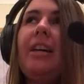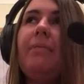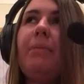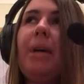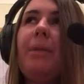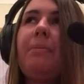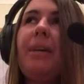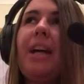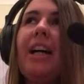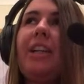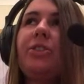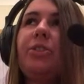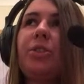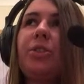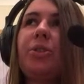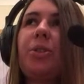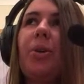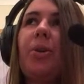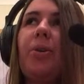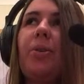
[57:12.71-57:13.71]
maybe I
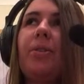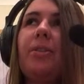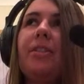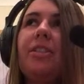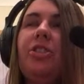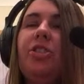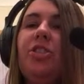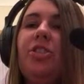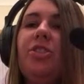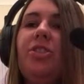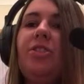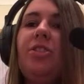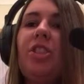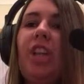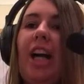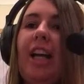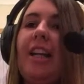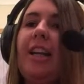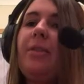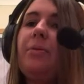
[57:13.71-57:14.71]
just saw
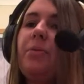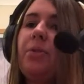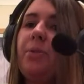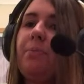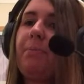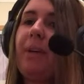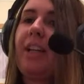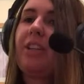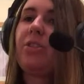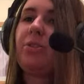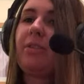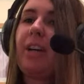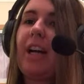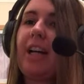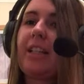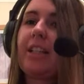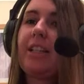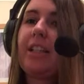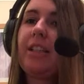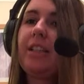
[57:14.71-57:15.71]
Janet was better
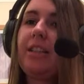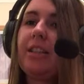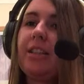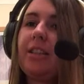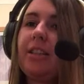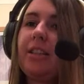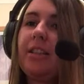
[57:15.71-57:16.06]
acting.